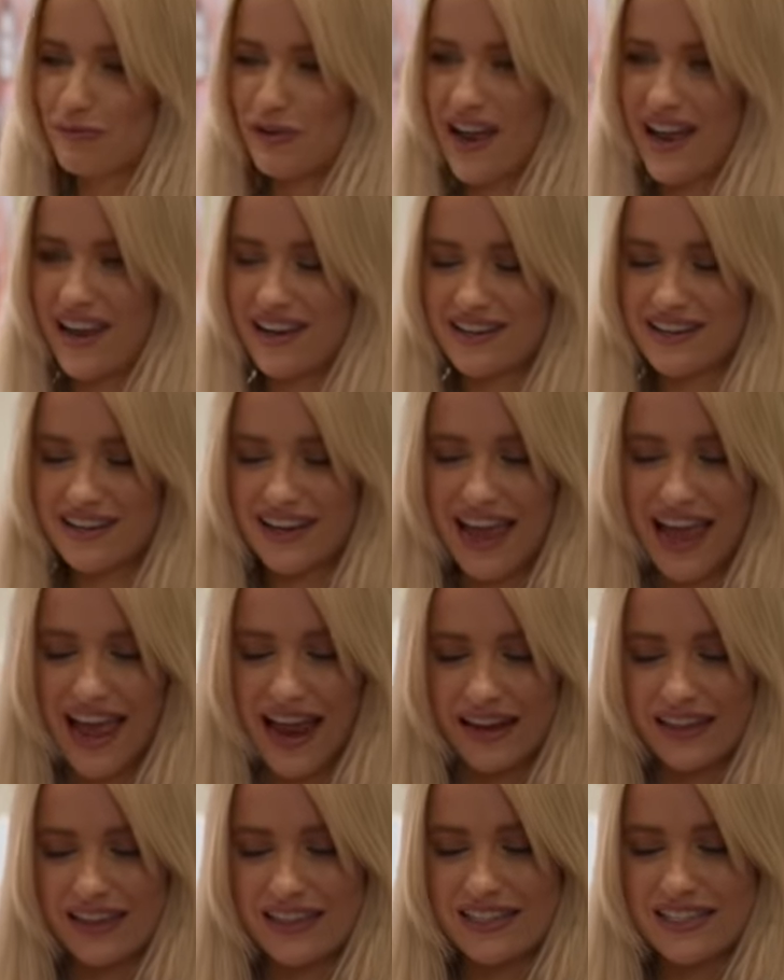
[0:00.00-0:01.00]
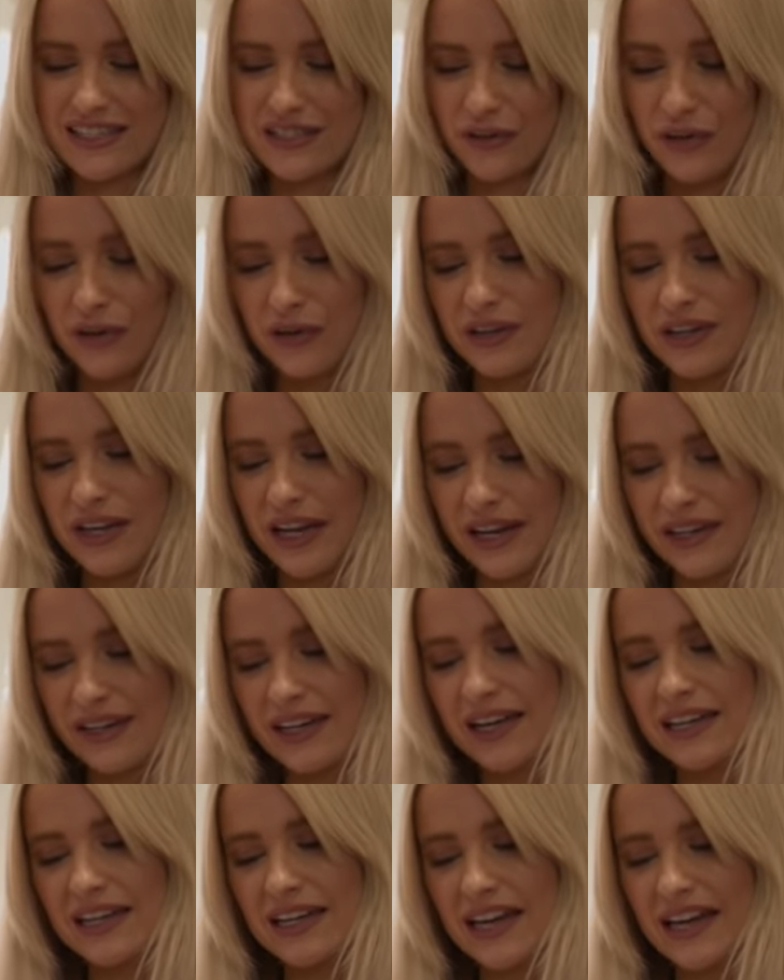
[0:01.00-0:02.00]
red, and the Dior
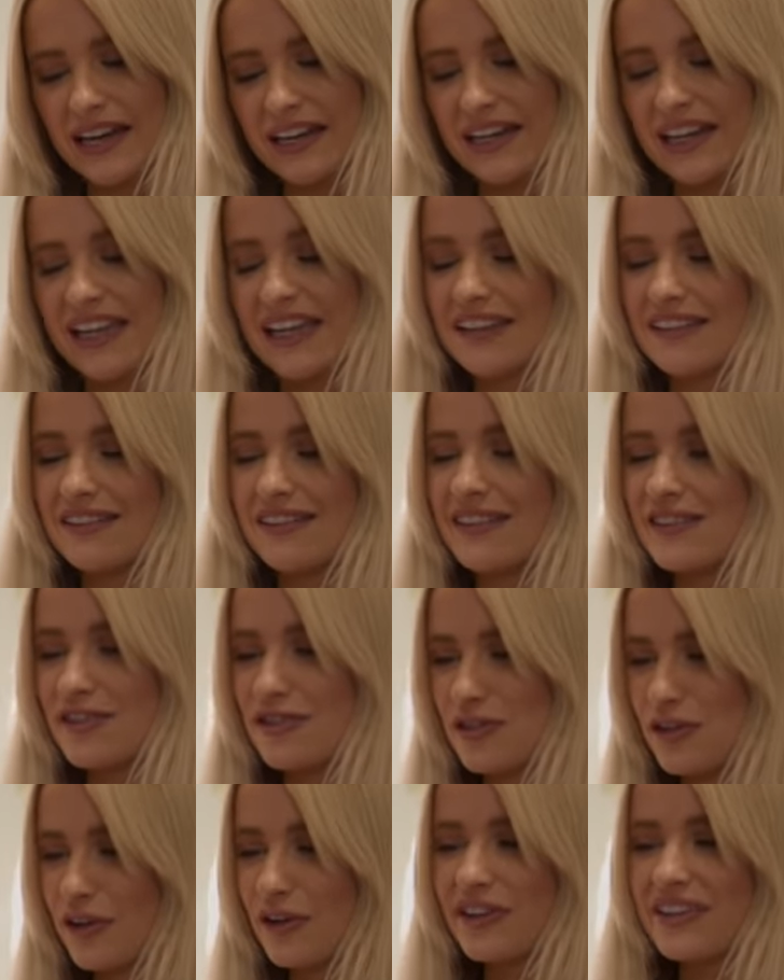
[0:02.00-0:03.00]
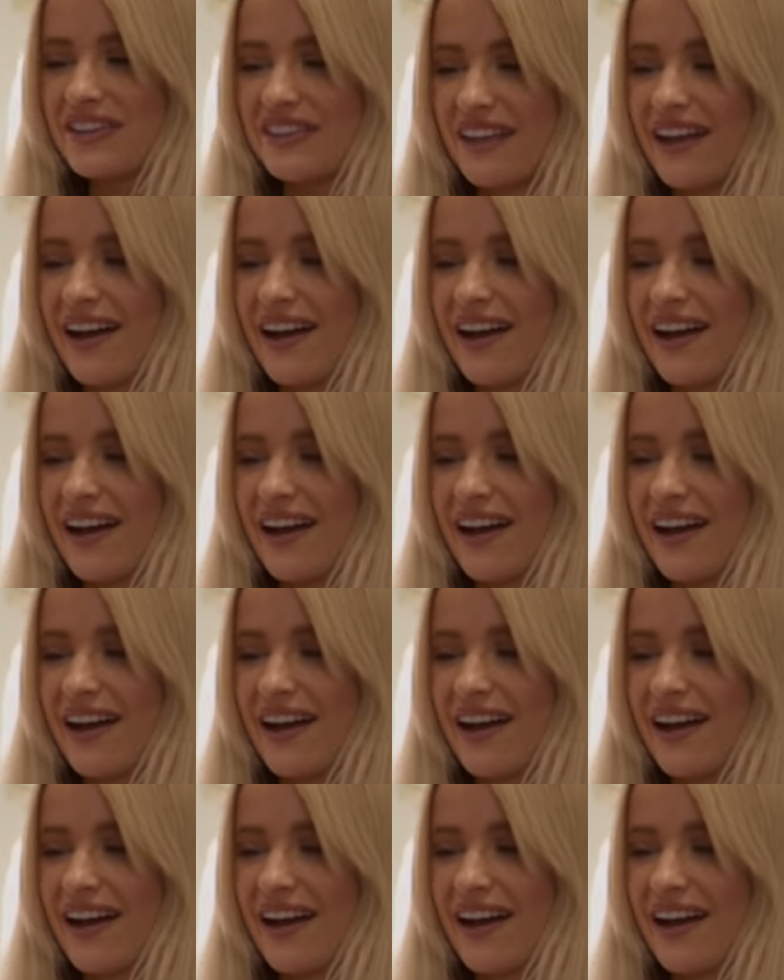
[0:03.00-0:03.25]
999 is just